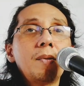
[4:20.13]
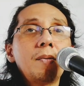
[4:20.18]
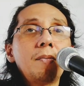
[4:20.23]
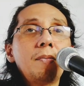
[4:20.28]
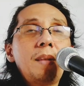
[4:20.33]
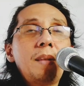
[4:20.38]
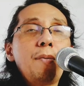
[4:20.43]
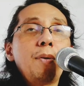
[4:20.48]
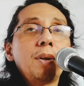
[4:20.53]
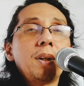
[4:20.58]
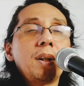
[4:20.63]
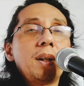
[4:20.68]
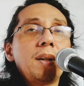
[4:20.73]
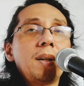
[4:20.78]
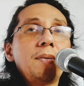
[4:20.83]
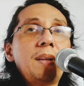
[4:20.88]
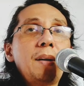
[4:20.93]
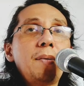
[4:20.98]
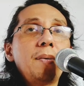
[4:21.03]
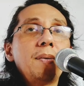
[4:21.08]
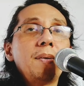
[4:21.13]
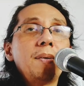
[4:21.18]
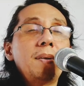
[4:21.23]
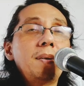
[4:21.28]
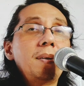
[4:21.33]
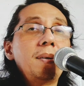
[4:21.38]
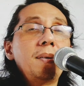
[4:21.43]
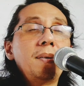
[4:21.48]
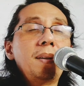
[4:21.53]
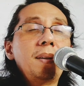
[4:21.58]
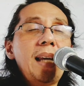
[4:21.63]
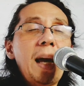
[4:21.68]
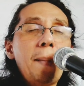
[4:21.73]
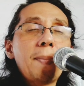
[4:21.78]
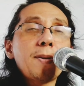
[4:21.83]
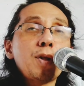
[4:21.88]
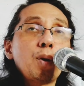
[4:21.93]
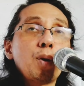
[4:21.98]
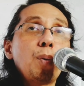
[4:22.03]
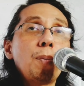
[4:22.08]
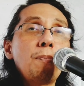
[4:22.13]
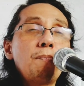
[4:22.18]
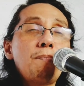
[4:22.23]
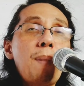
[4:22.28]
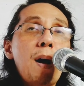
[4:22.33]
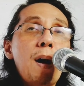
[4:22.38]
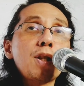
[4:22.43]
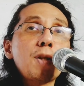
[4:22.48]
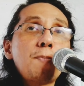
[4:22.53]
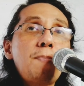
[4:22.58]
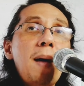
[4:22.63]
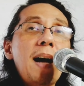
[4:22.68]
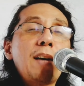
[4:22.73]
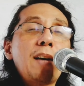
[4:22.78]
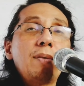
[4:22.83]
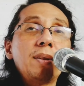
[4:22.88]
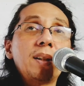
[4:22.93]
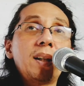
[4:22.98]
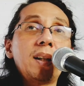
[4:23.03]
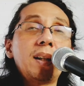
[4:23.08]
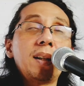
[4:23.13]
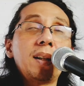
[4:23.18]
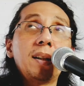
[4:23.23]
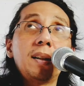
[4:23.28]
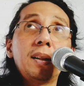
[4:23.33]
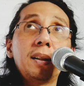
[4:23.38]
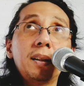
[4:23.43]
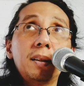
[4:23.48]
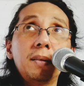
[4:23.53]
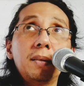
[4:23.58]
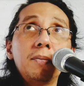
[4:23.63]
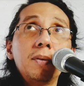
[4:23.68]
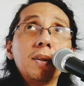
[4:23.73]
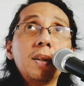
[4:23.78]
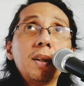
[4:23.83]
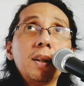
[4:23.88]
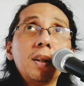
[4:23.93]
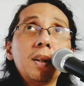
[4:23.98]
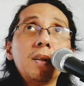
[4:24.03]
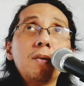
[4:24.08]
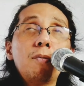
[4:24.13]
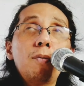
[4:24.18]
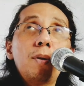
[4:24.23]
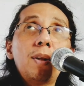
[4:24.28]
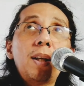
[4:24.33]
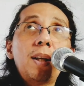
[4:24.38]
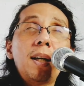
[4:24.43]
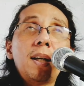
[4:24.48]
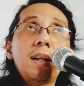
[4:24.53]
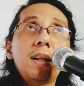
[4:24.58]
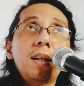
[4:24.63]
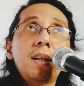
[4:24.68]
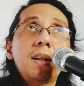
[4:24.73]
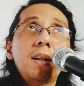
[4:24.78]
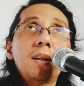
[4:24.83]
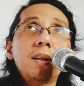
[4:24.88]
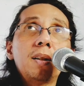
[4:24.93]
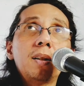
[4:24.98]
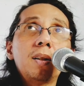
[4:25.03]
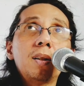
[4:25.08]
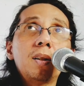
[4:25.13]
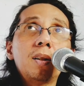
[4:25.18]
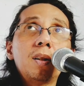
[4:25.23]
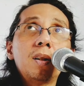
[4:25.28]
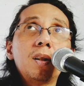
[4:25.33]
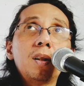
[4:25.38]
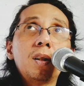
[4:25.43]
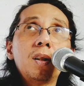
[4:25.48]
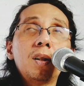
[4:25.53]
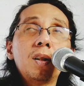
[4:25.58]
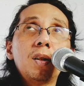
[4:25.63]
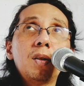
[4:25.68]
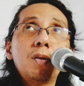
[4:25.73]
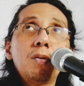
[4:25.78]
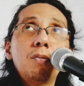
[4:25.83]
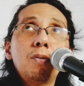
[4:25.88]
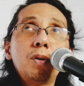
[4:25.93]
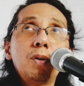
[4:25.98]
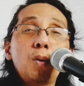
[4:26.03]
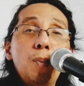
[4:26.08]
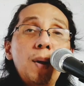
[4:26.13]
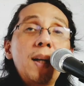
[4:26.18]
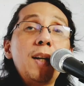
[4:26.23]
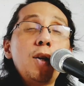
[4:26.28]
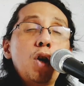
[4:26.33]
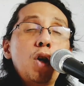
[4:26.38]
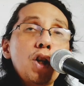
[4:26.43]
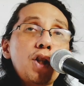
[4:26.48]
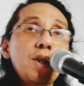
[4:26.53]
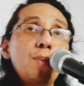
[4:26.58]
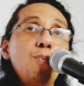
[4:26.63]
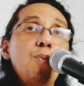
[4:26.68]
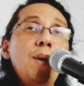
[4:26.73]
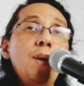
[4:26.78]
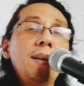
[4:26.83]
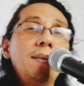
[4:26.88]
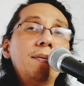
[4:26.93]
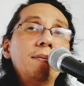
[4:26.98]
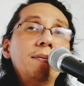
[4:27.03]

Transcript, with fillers: the episode would bounce back with a really awesome one.